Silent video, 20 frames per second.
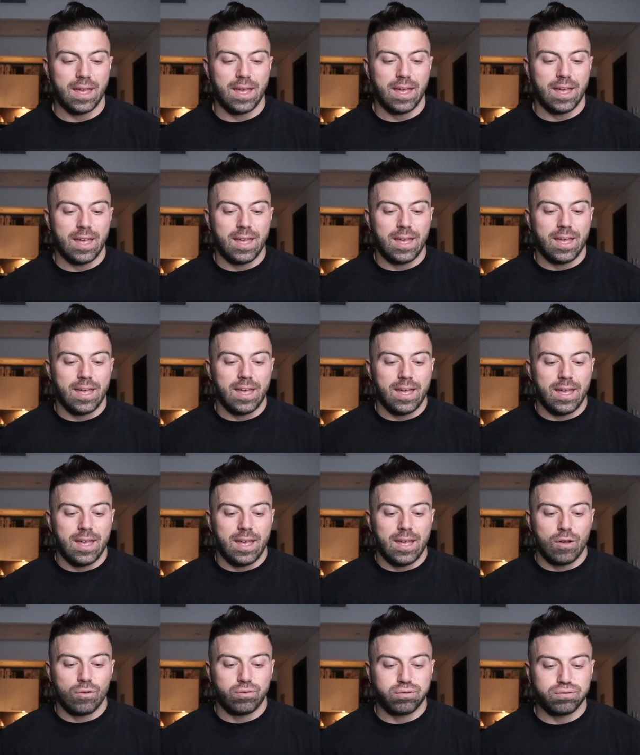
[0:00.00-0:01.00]

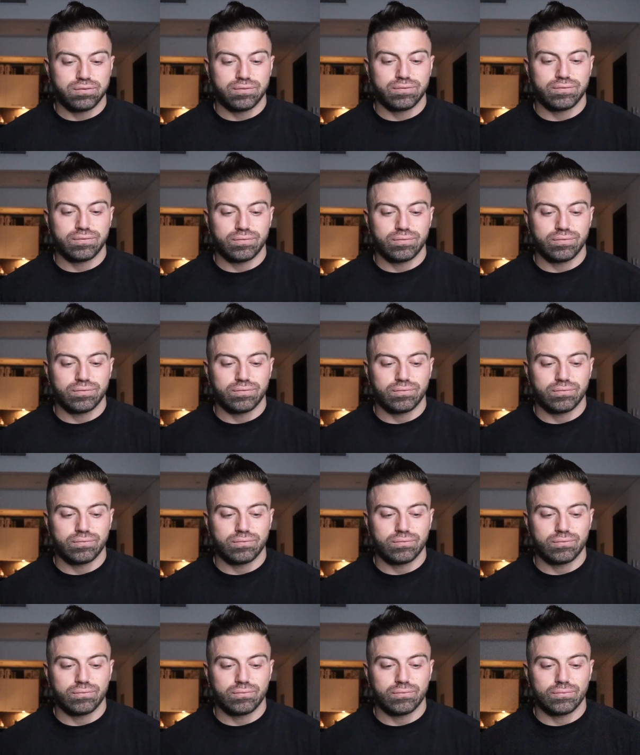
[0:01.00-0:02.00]

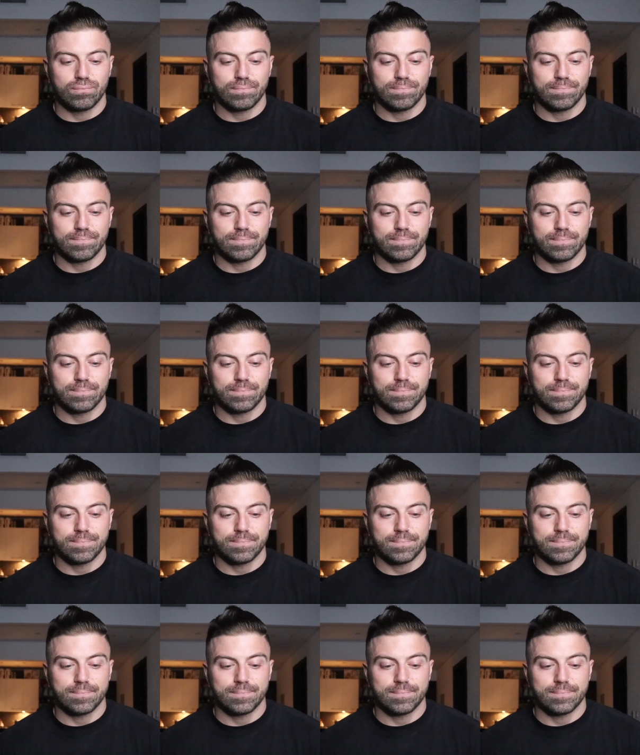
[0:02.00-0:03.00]

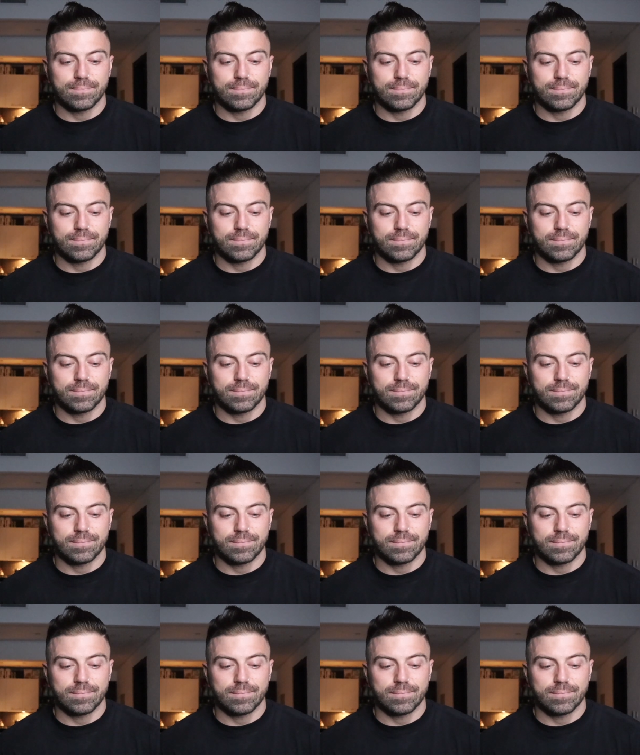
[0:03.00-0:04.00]

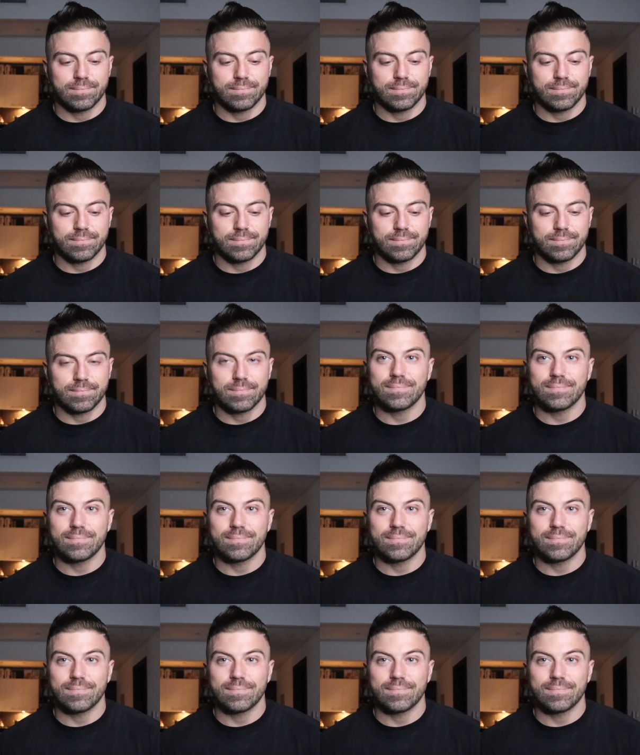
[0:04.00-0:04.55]
Nothing is said.